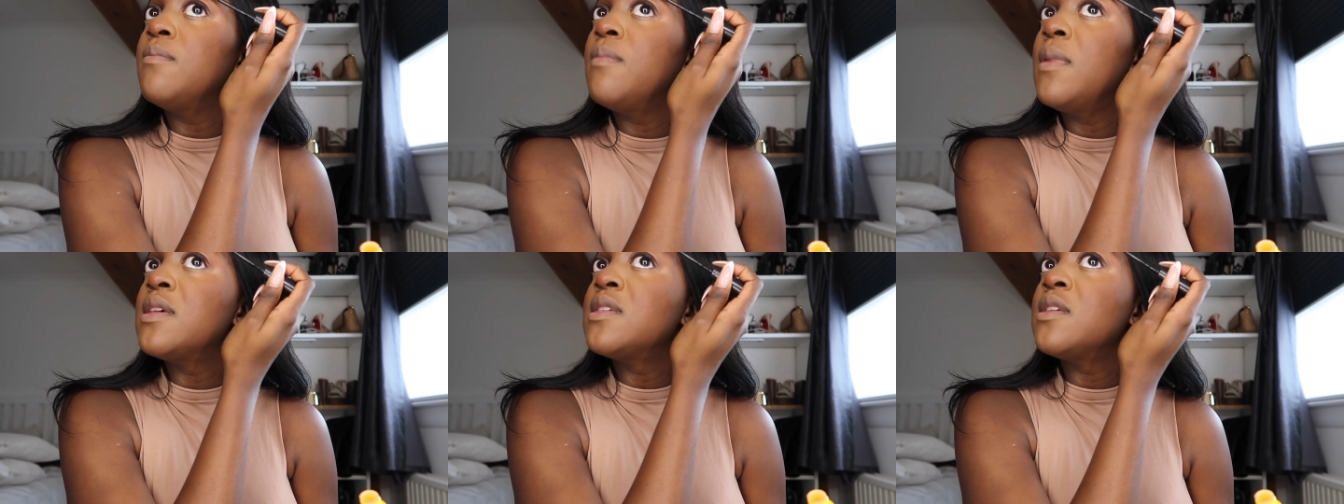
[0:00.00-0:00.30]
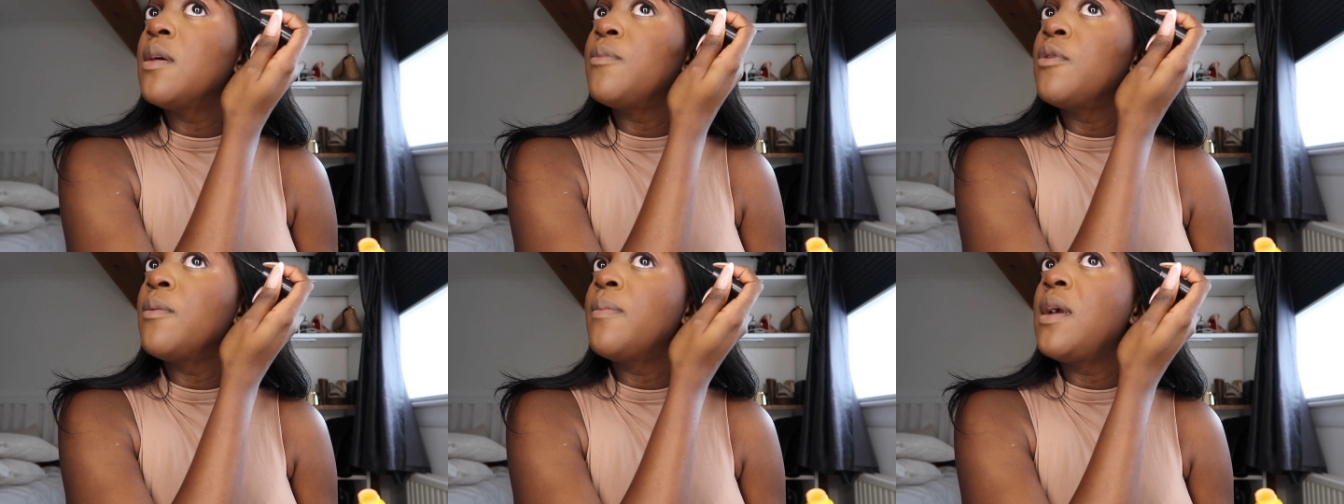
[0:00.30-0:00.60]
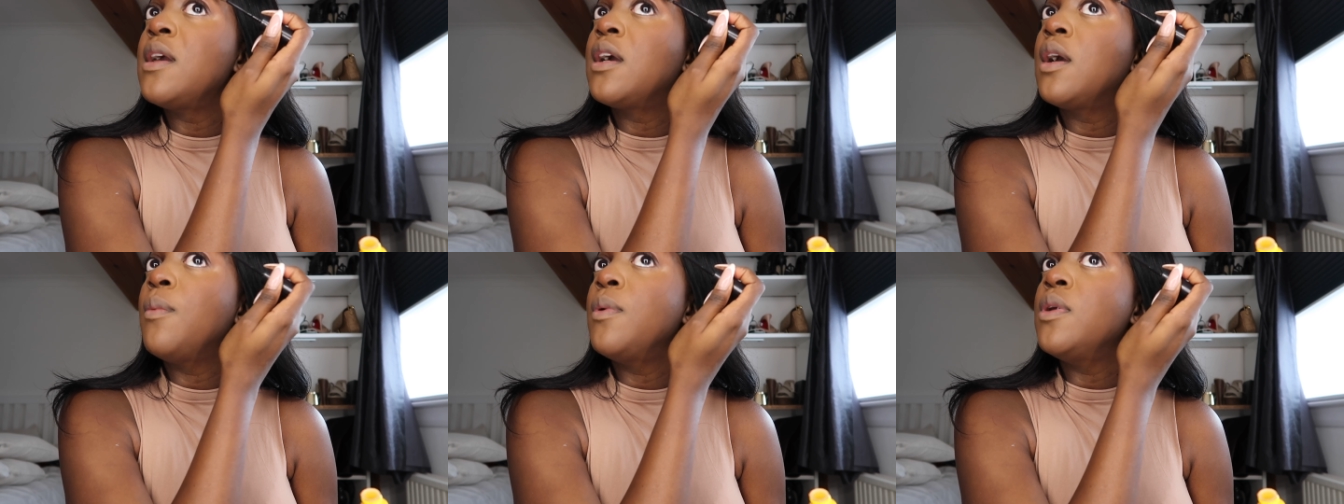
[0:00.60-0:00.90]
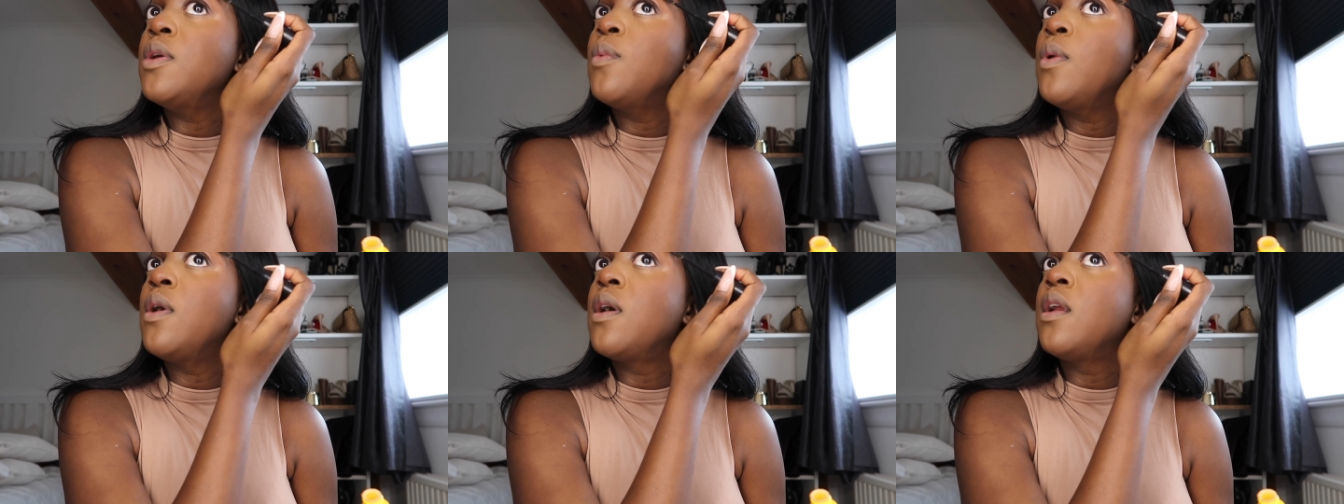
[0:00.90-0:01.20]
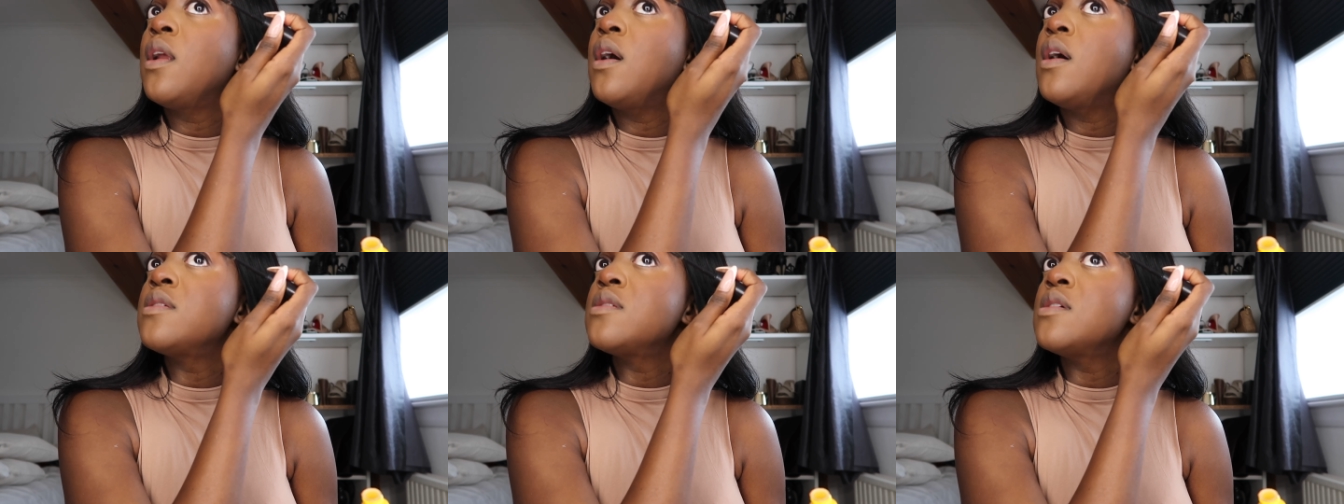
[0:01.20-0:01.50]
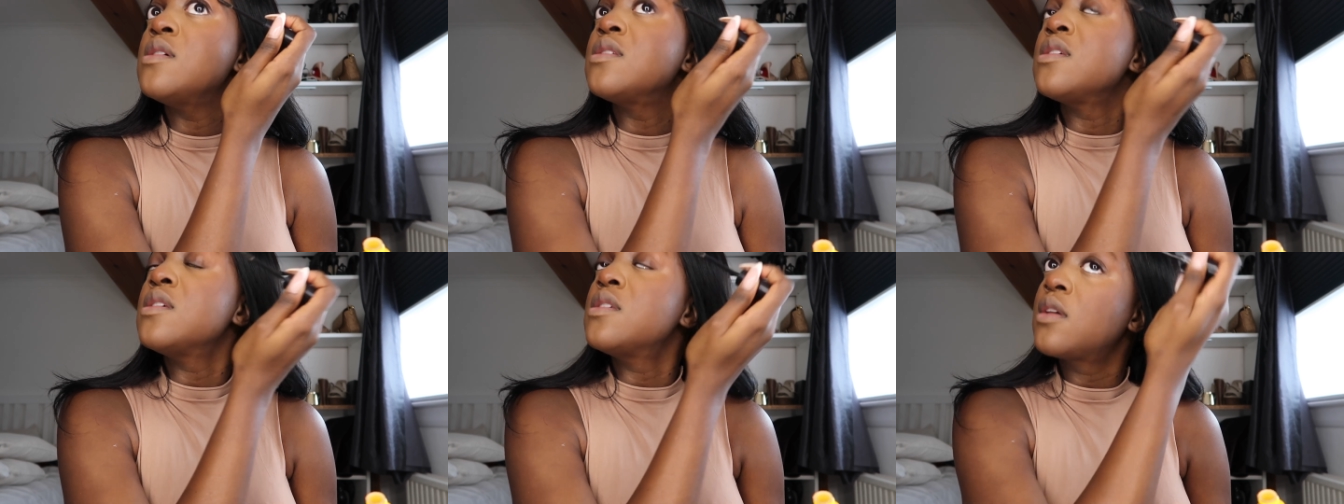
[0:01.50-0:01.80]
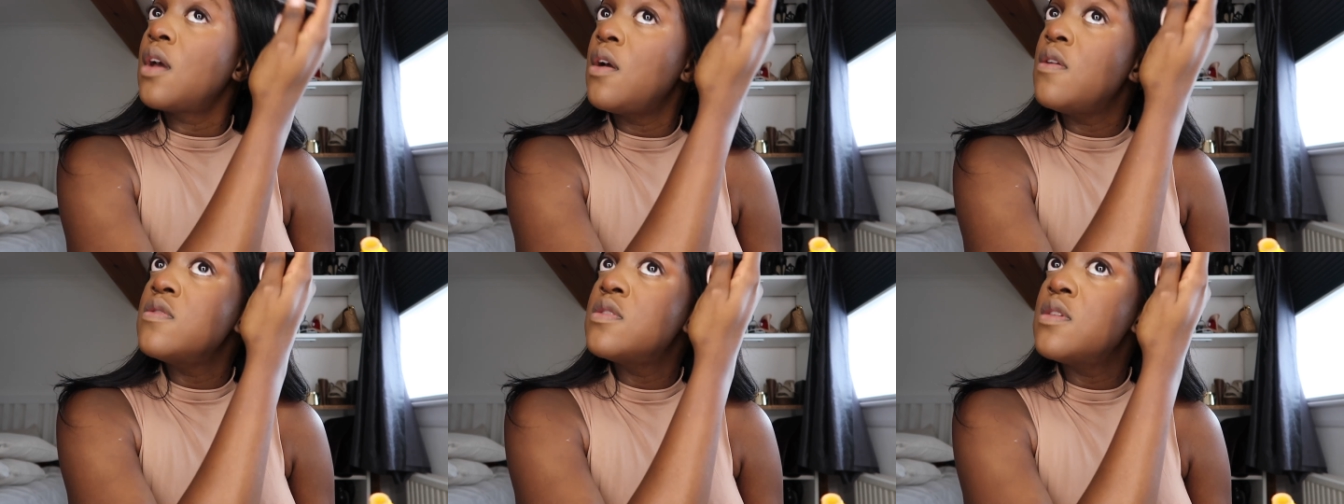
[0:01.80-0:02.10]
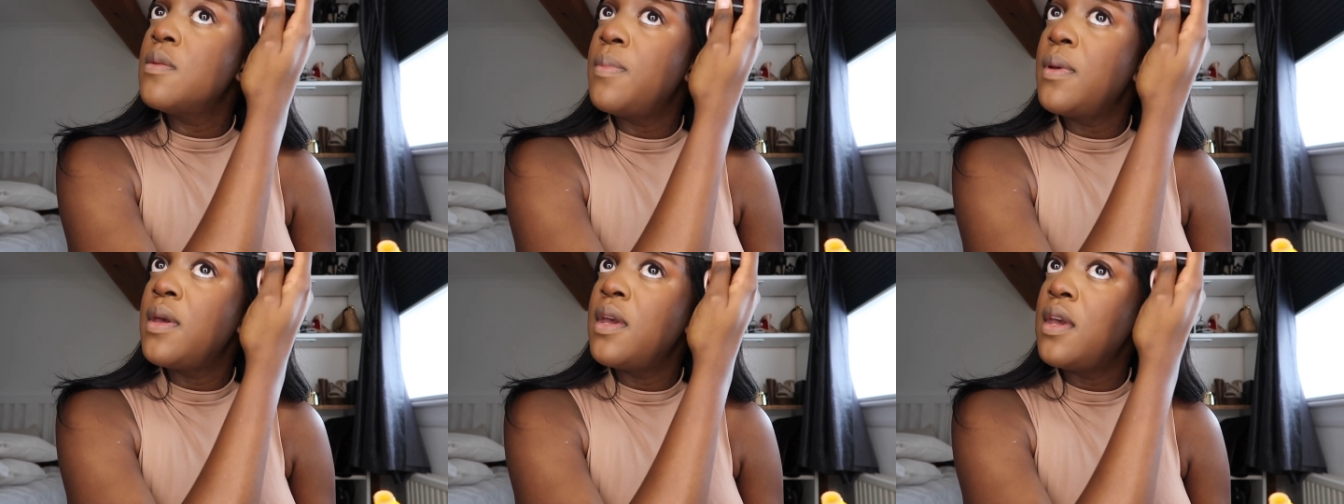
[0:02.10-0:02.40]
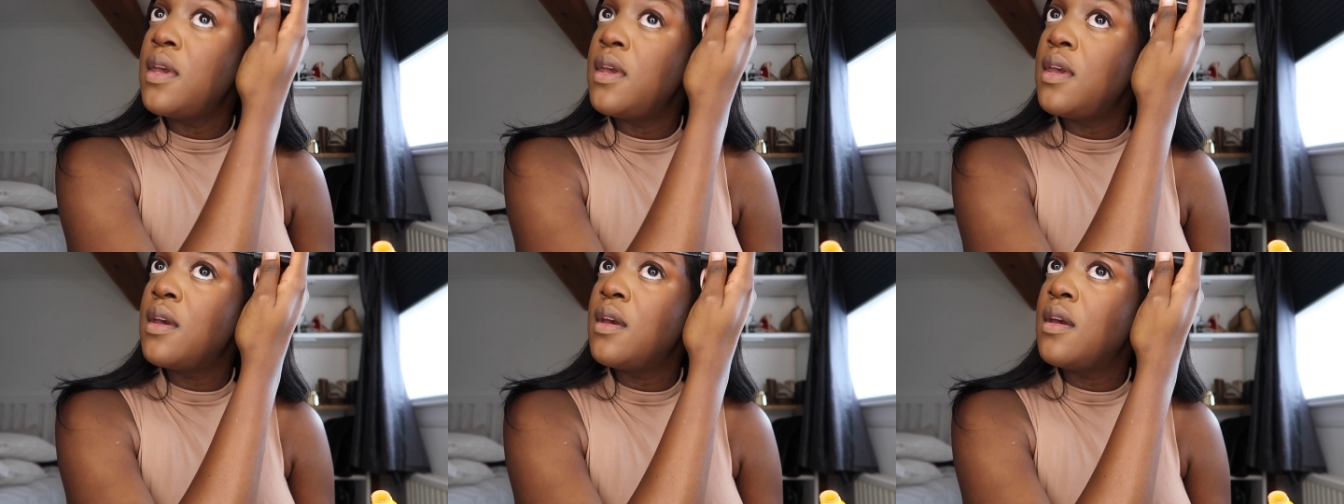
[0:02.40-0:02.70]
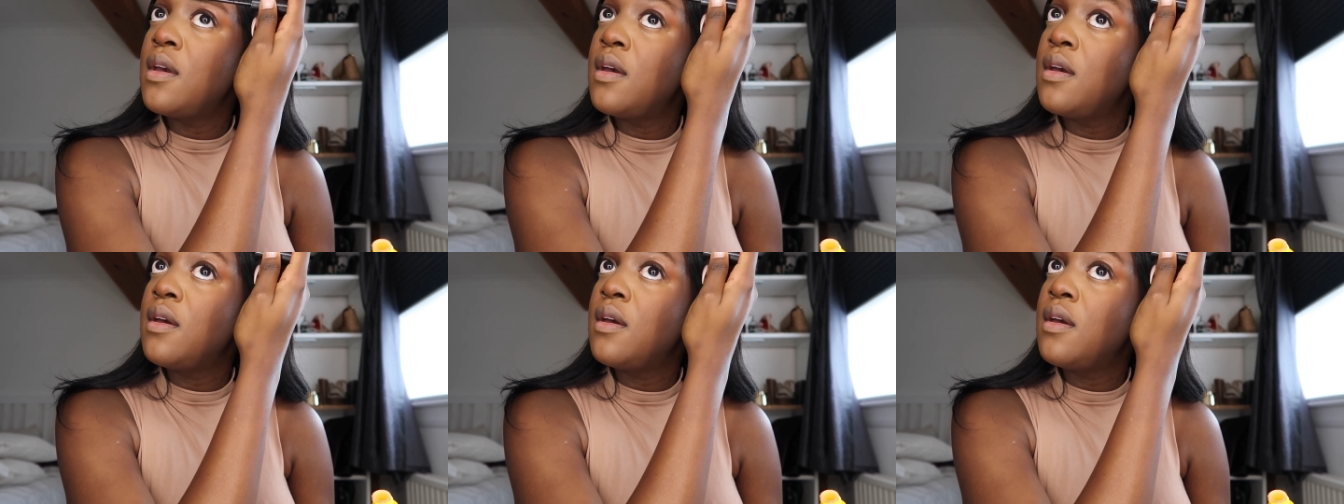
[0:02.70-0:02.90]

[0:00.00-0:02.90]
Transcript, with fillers: mess up your makeup when you wear glasses is going to be